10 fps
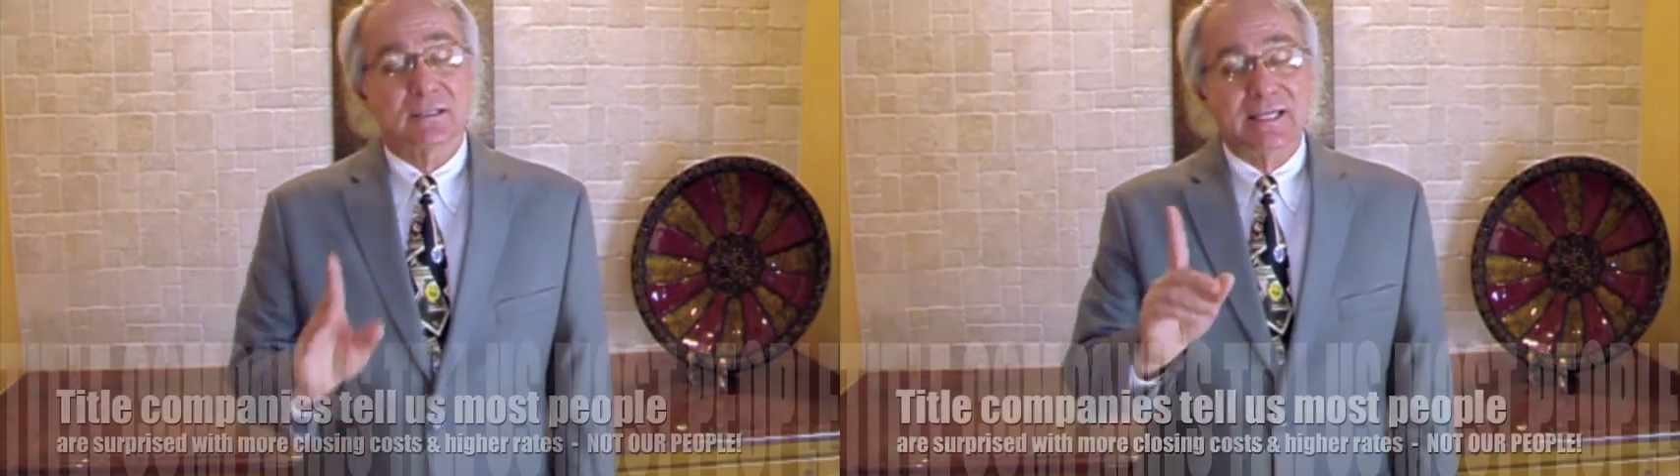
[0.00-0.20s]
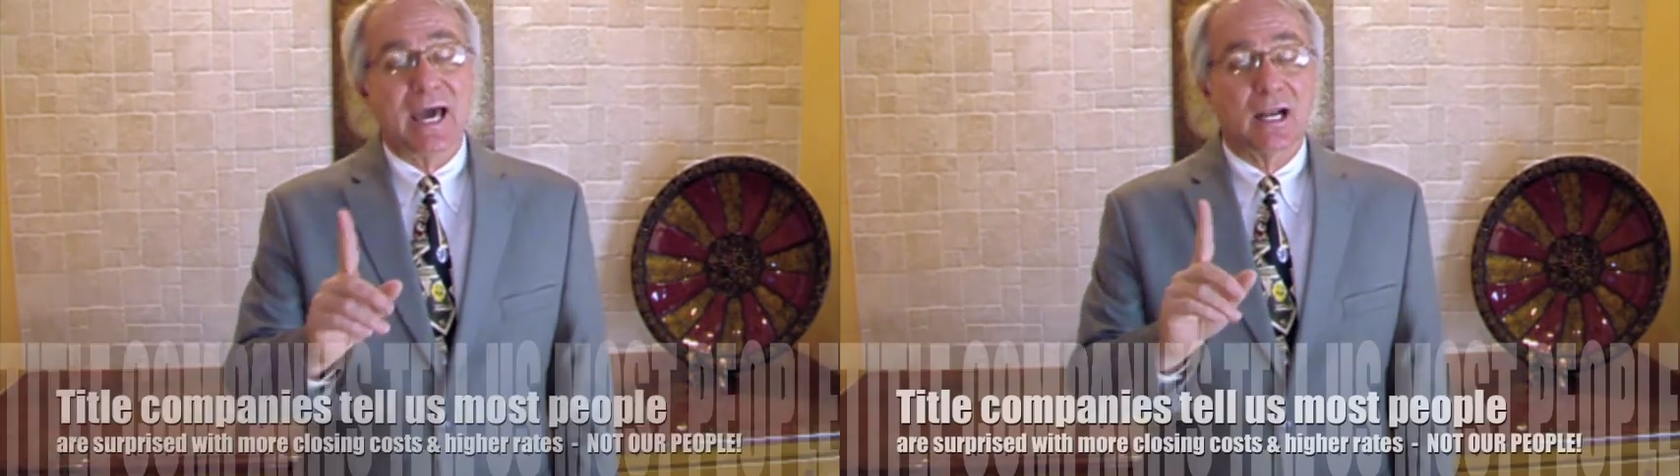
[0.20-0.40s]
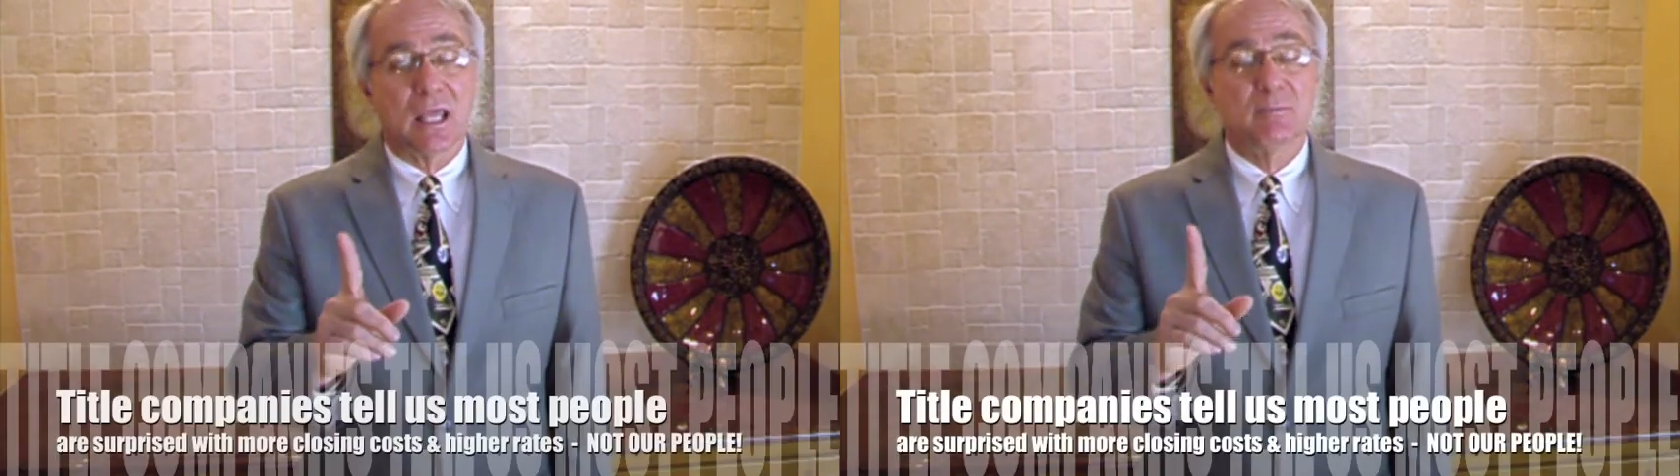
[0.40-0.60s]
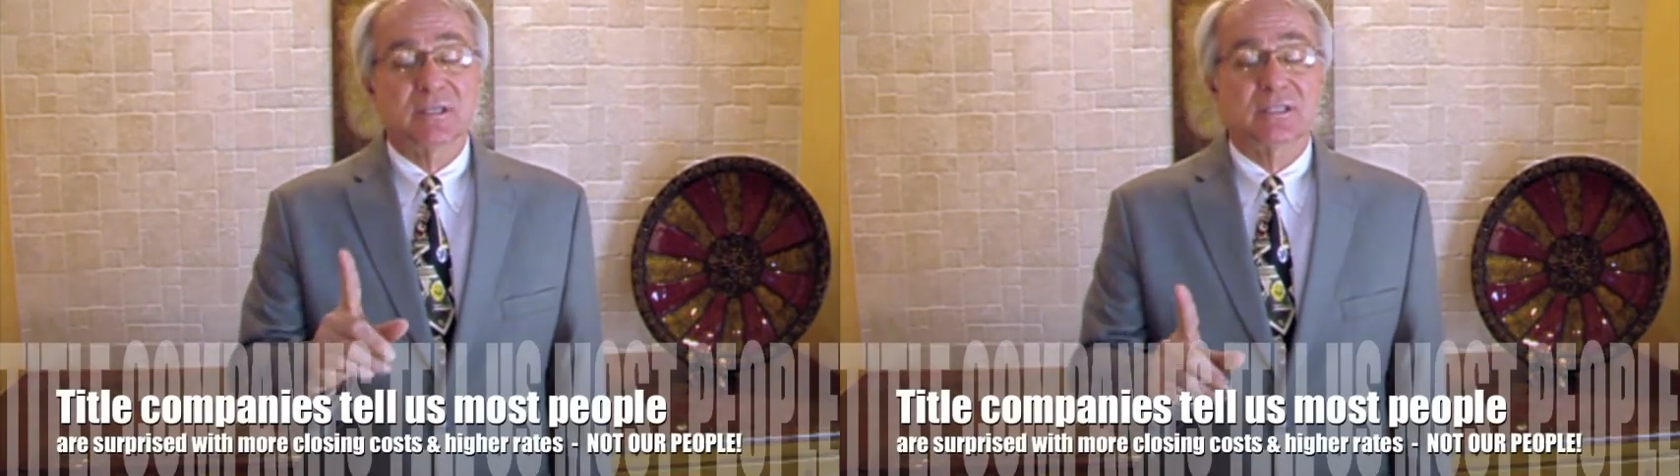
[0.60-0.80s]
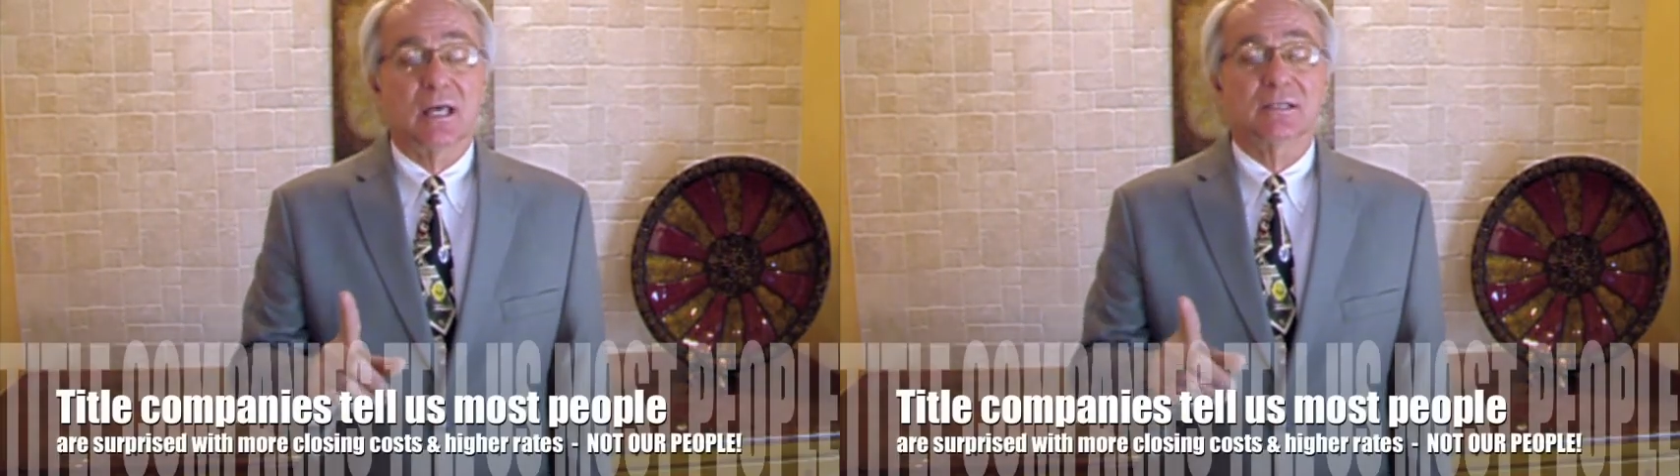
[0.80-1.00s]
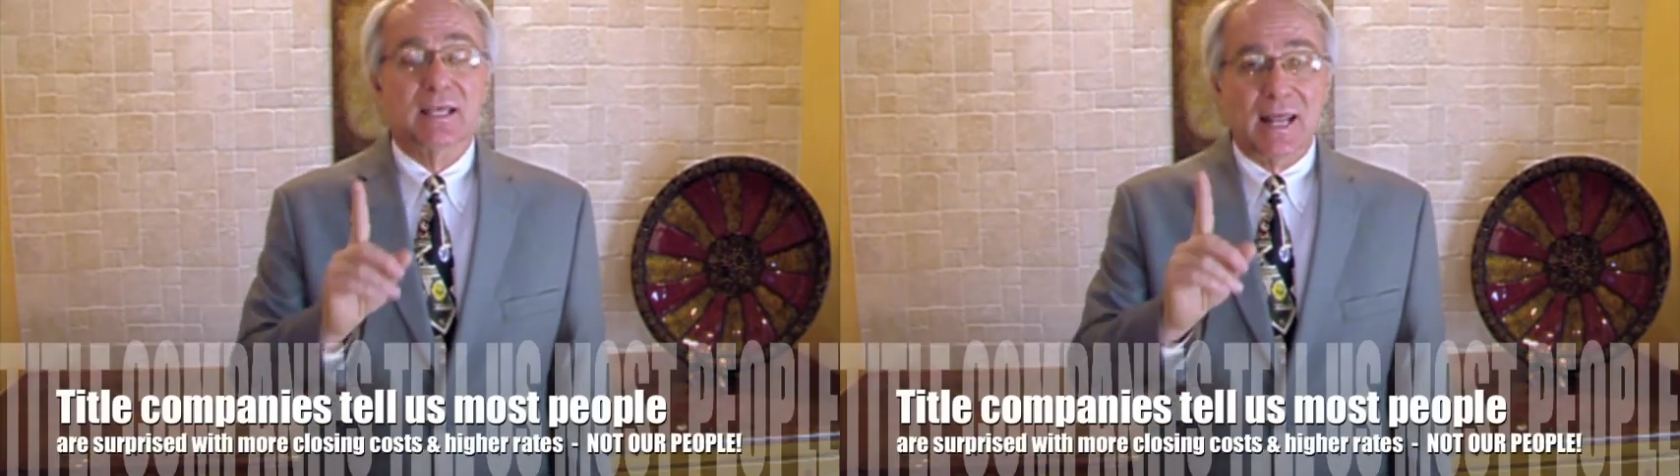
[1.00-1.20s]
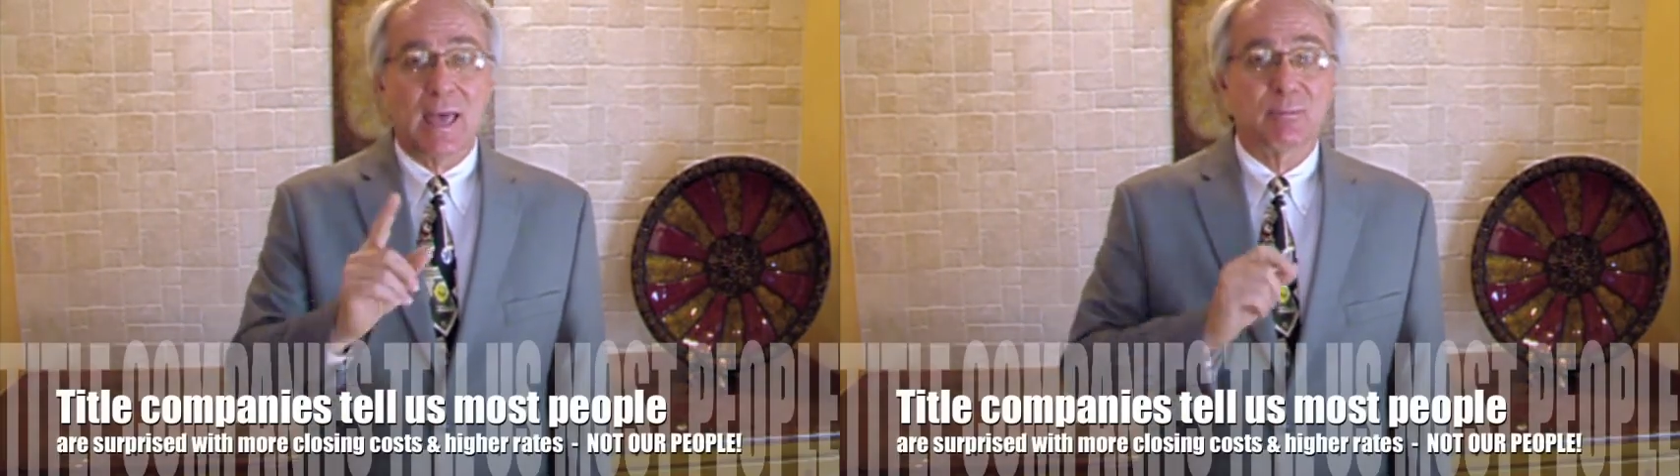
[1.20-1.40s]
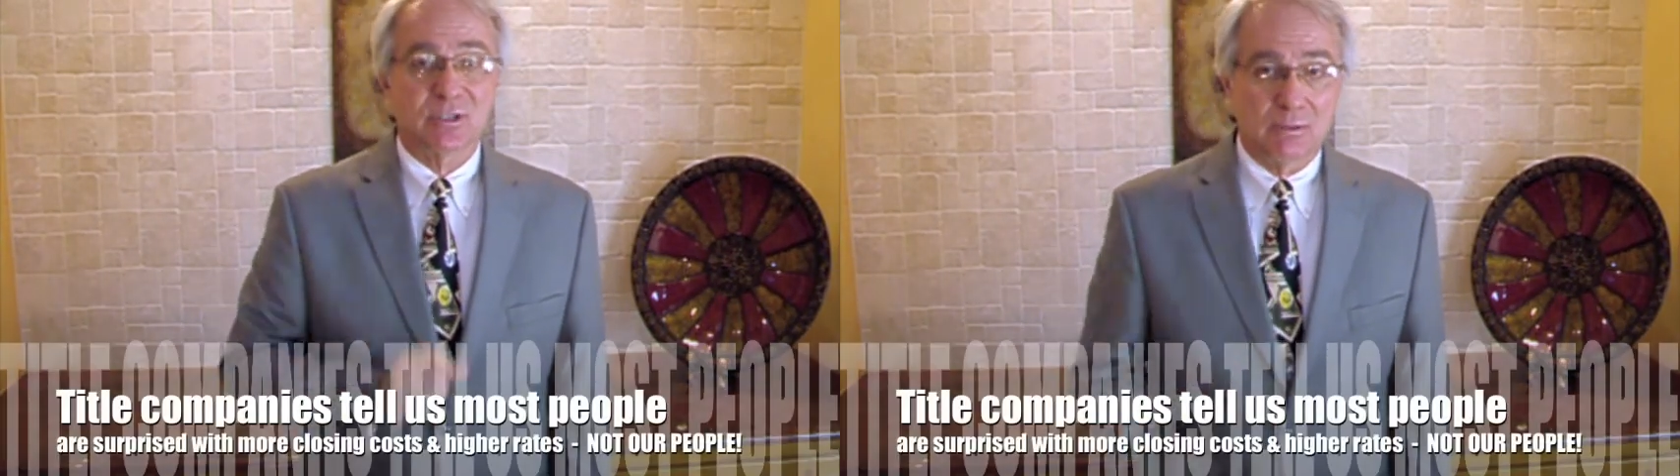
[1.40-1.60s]
Title companies tell us that
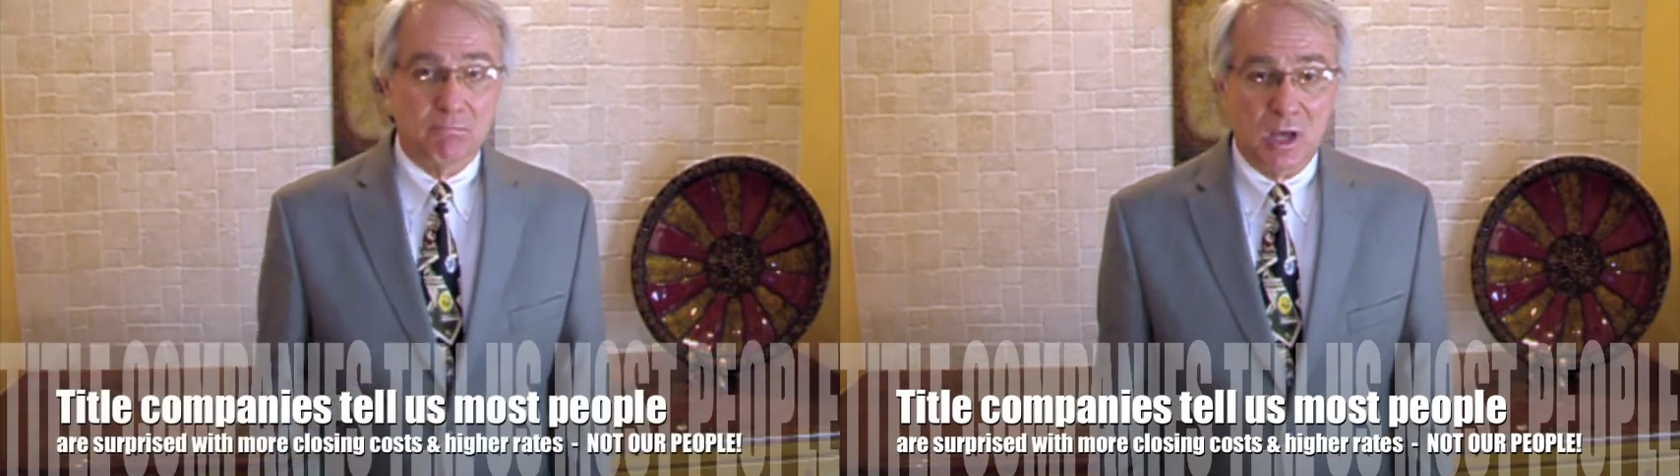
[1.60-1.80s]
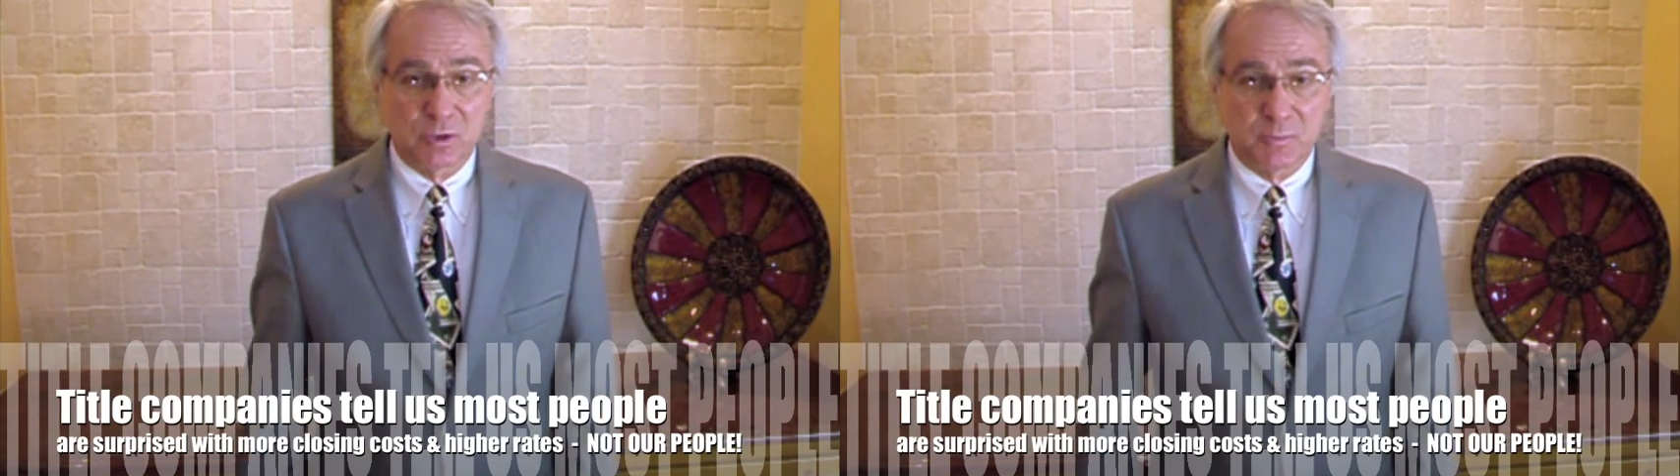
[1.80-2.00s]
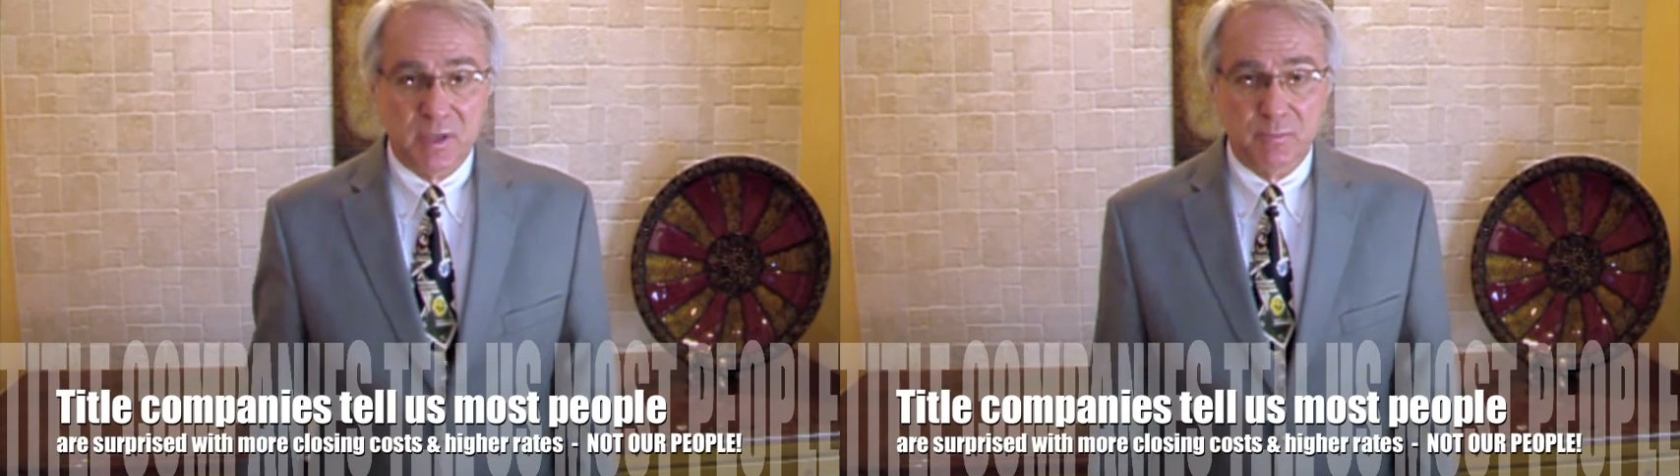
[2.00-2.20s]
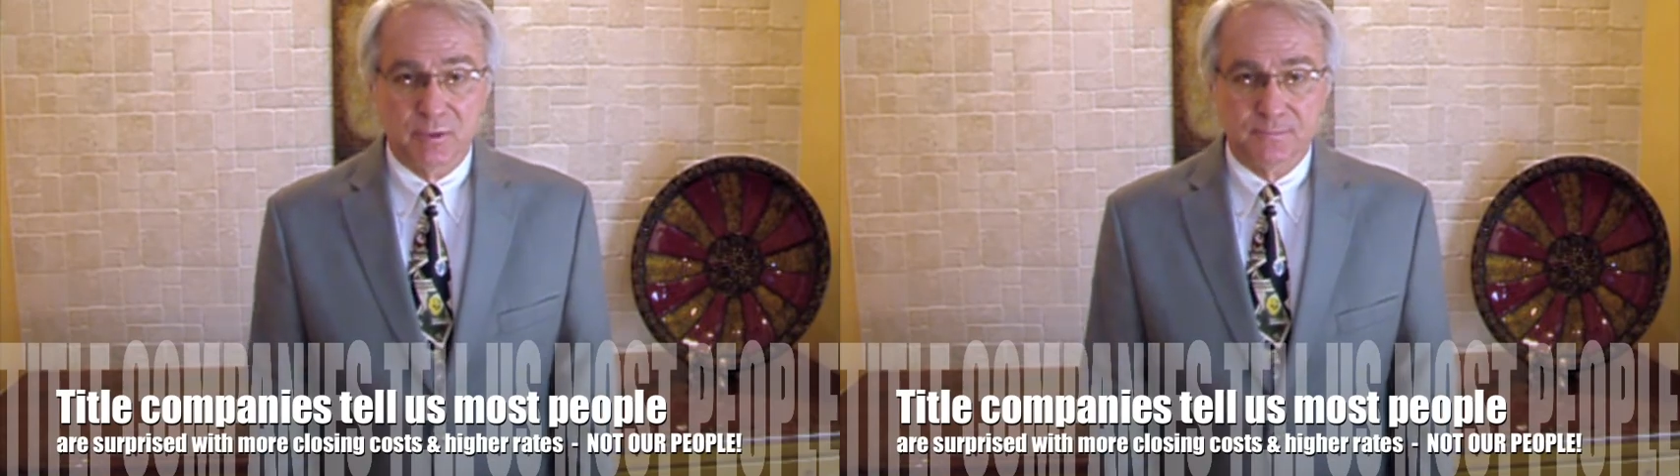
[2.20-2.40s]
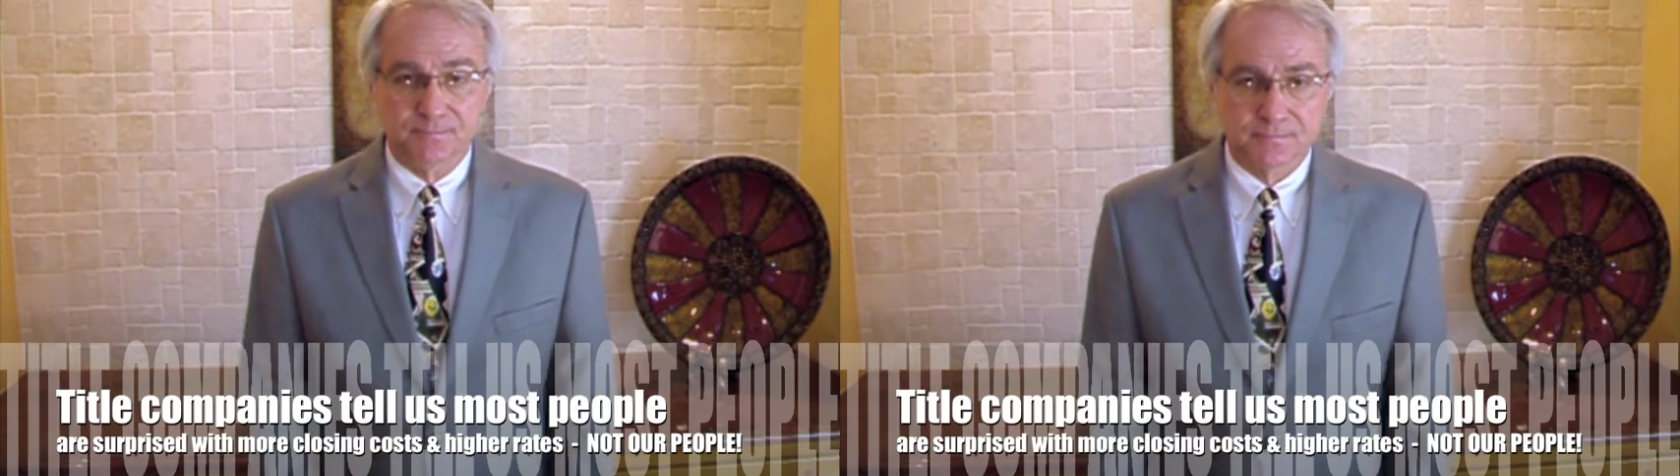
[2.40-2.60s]
happens to most people.